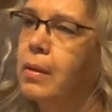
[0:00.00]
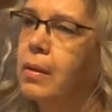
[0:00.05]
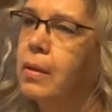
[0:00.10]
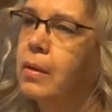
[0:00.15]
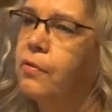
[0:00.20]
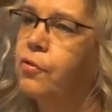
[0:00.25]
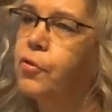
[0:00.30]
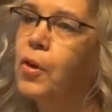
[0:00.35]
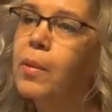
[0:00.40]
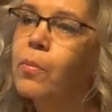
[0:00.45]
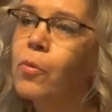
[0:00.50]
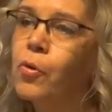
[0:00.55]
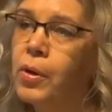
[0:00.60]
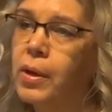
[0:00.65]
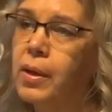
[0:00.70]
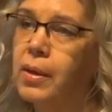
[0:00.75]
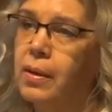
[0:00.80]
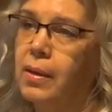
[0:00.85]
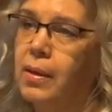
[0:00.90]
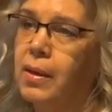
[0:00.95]

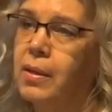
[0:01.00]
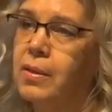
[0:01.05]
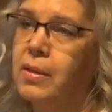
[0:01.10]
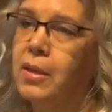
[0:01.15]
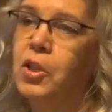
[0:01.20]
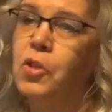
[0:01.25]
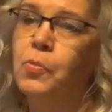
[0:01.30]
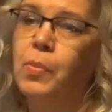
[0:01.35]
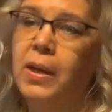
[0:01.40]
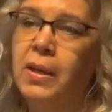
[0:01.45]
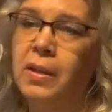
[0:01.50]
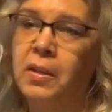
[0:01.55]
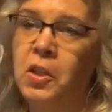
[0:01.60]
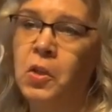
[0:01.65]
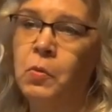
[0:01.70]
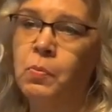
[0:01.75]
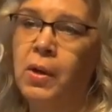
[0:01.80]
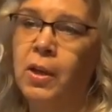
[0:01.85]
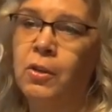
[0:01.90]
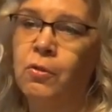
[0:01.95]
framework, such
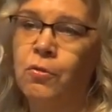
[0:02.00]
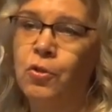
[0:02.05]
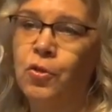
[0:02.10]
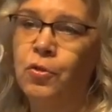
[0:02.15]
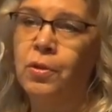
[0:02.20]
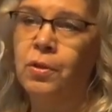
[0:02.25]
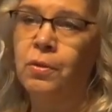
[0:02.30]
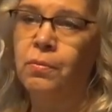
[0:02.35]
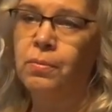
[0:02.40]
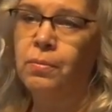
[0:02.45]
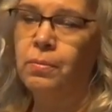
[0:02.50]
mechanisms are usually